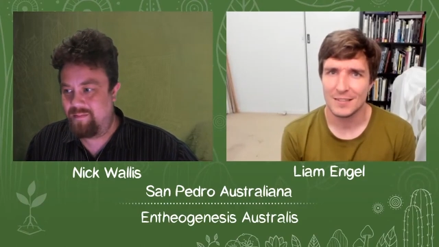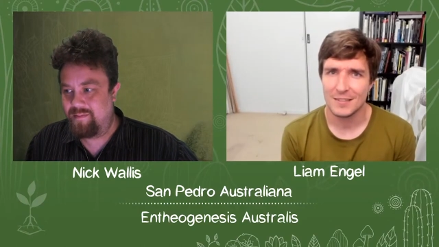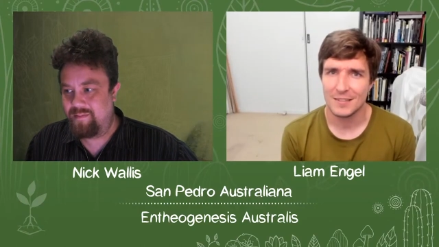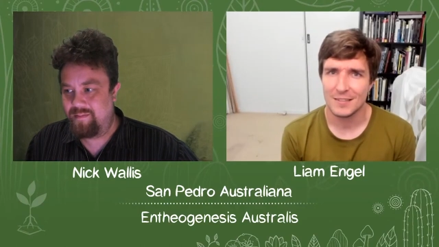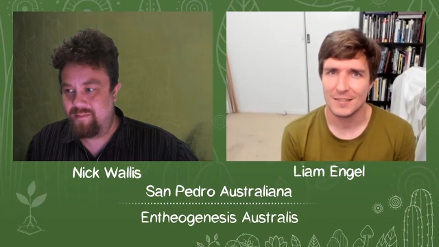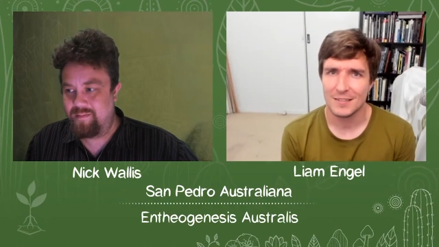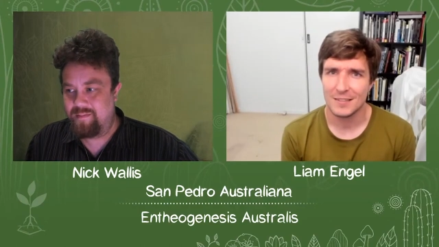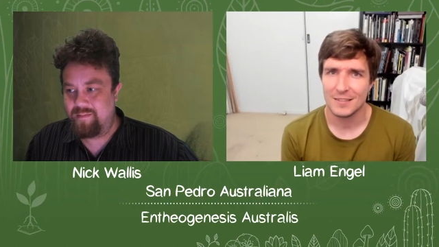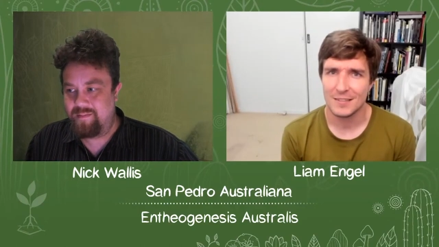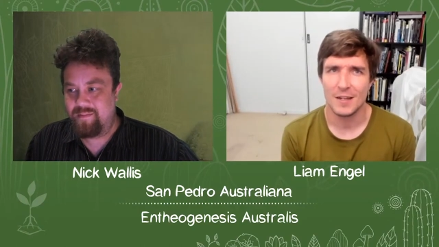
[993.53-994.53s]
Speaker 1: awesome.
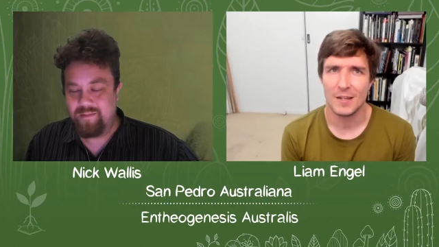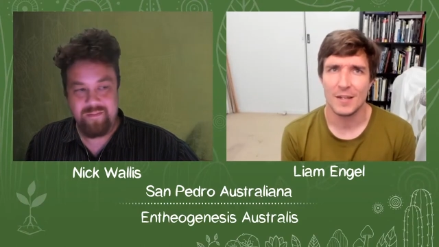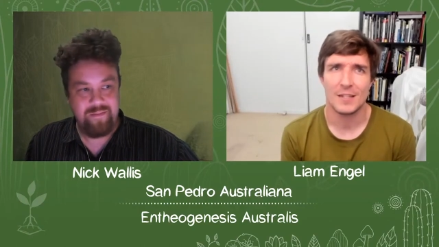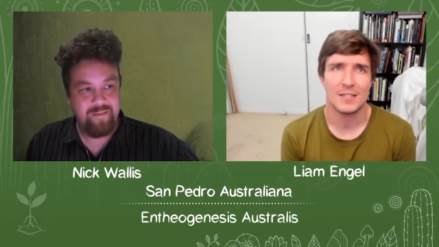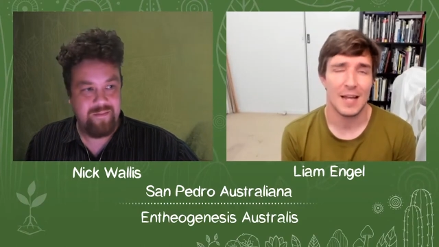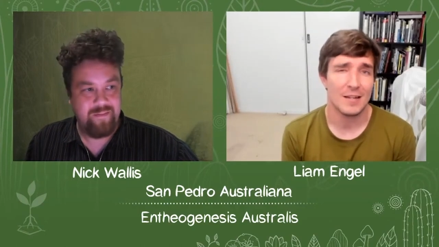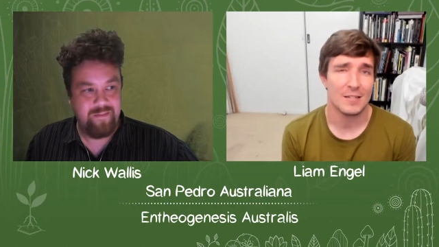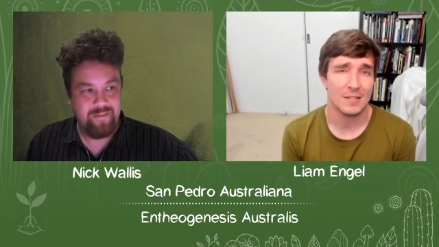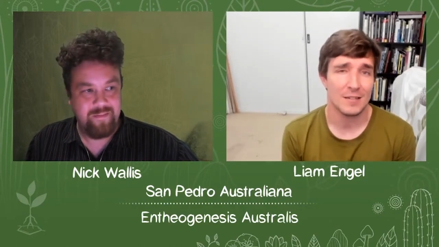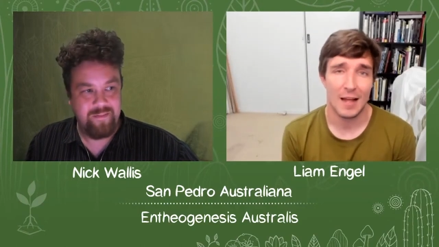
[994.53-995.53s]
And it
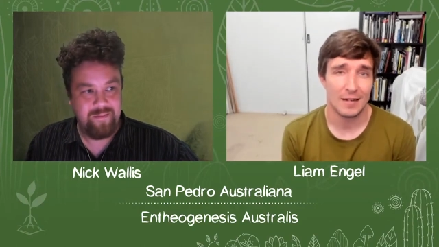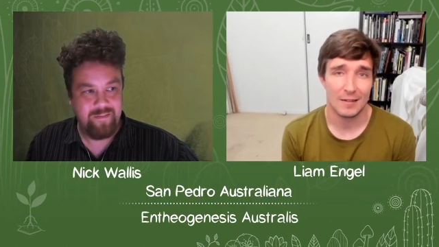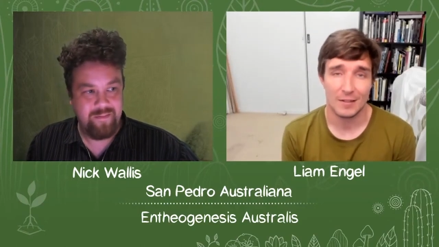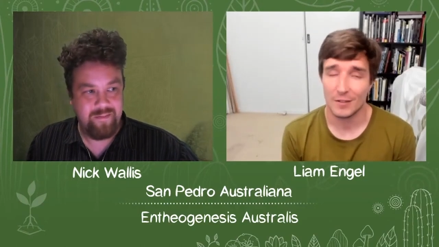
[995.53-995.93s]
sounds like,